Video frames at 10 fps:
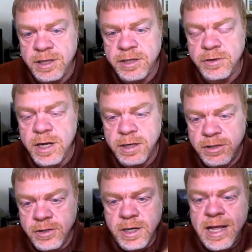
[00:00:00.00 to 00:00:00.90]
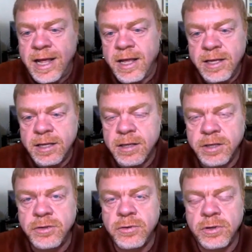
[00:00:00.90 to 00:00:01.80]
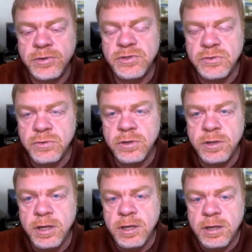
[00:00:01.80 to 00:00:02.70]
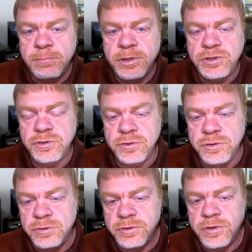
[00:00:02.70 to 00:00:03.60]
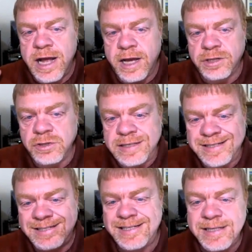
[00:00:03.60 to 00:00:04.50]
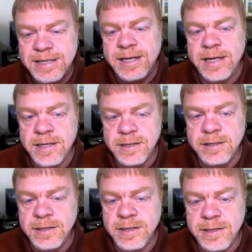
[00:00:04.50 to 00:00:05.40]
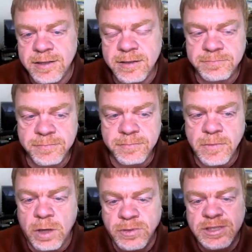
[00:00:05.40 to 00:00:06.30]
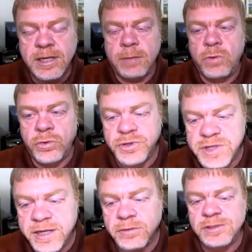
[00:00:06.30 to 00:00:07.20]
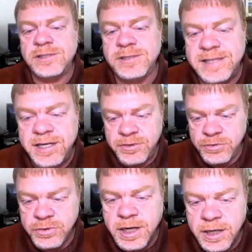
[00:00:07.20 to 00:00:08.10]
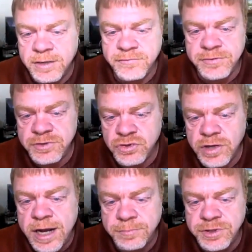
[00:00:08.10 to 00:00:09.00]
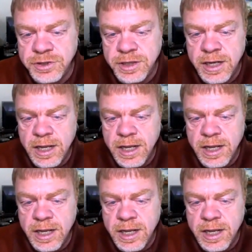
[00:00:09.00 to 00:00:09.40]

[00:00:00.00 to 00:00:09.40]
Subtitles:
You're not hanging like you are in Soarin', but you're actually sitting in a almost like a motorcycle ski-doo kind of contraption.